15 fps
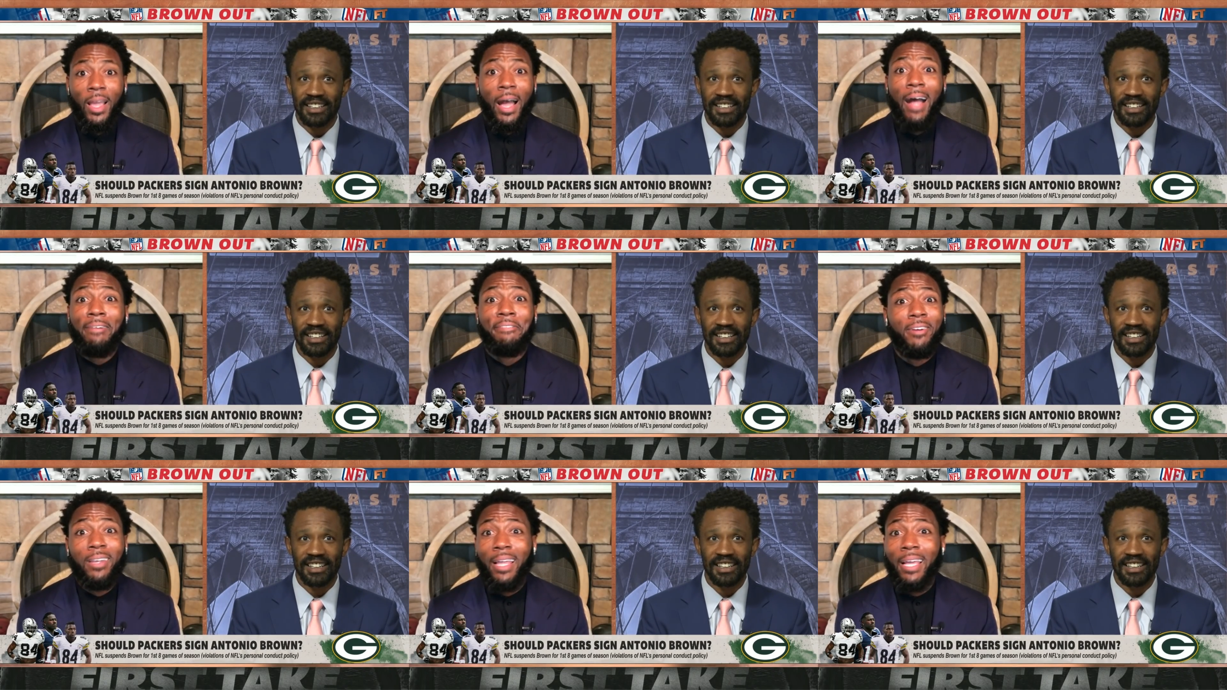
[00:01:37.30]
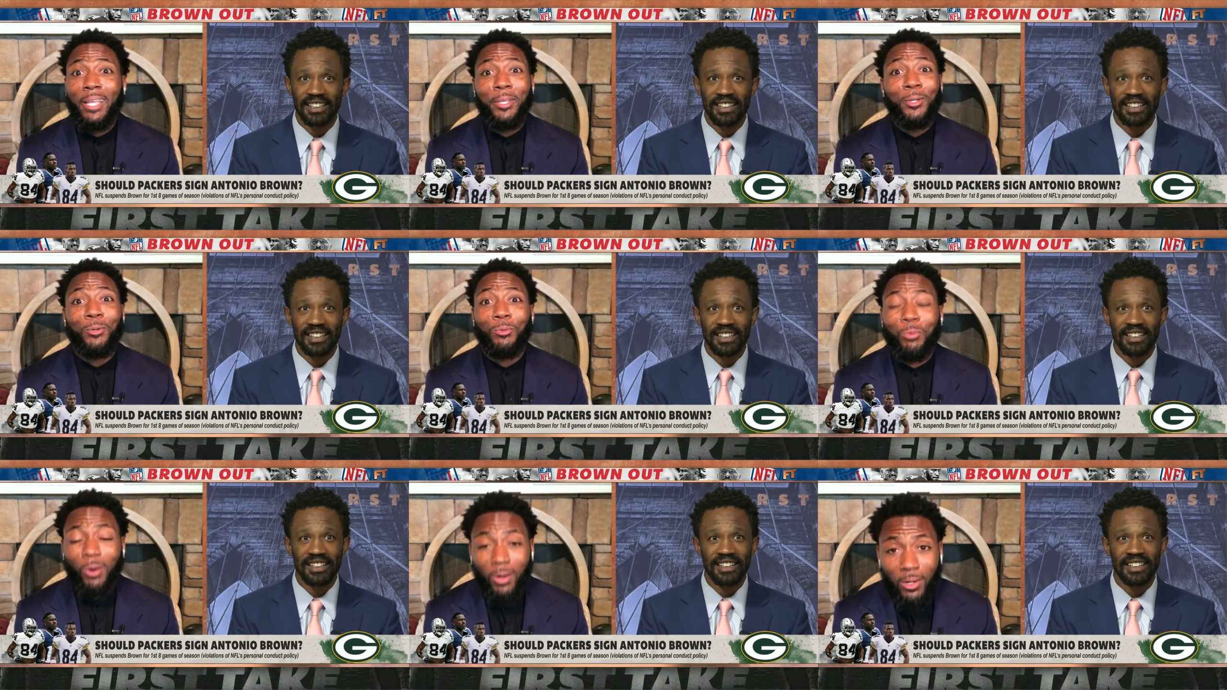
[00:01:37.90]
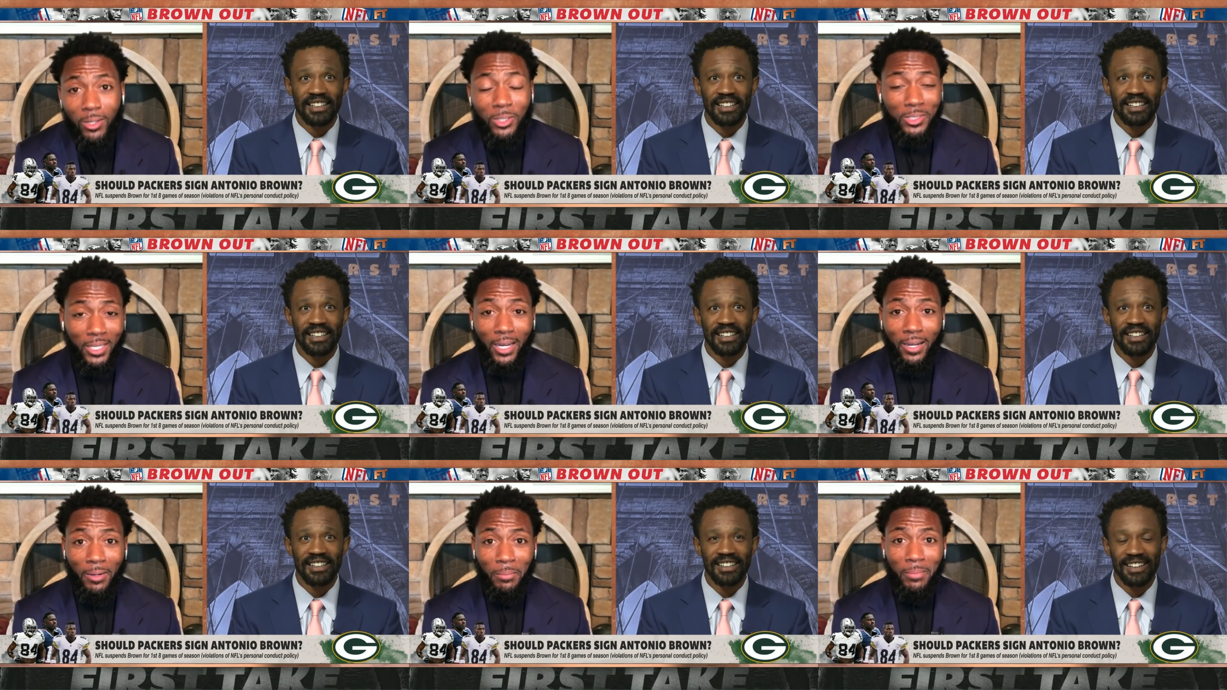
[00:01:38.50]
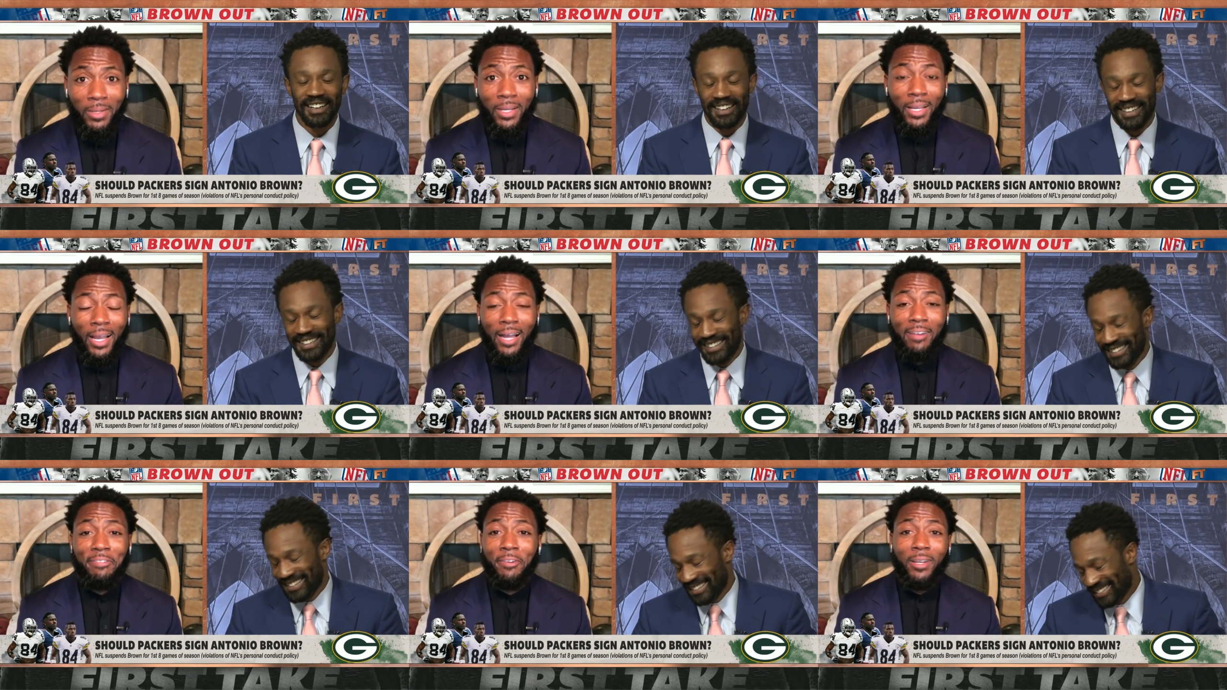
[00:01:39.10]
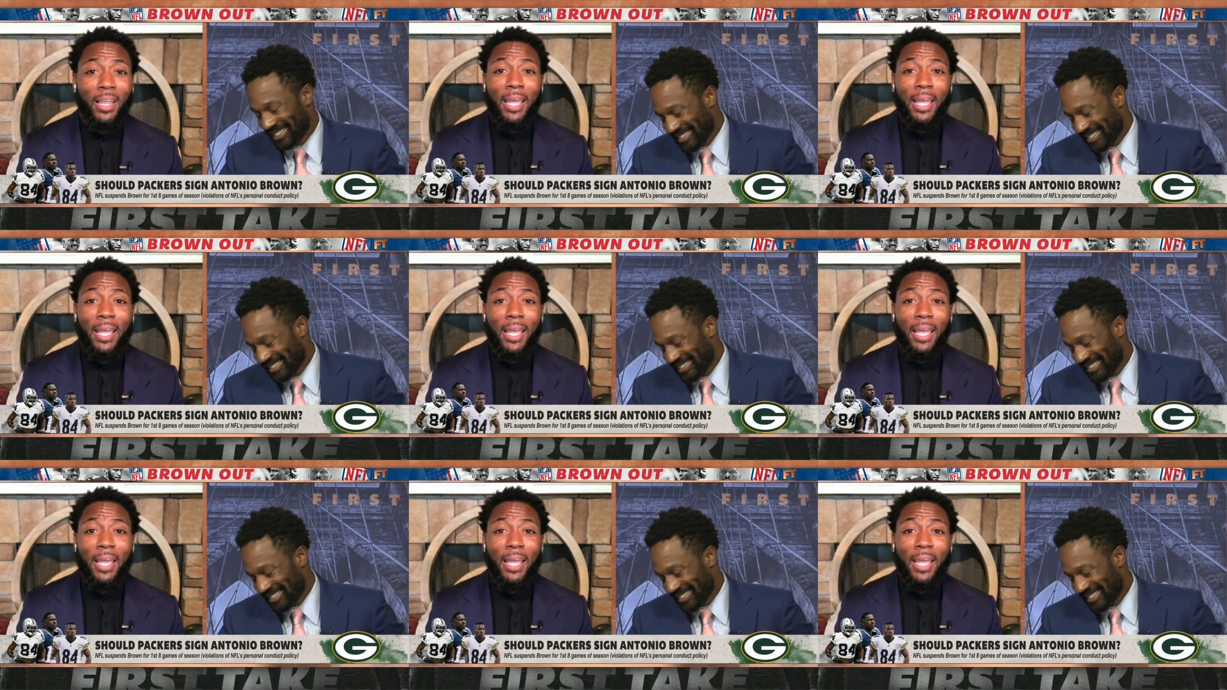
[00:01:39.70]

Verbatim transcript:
Speaker 1: I feel like you're wrong, Dom. I feel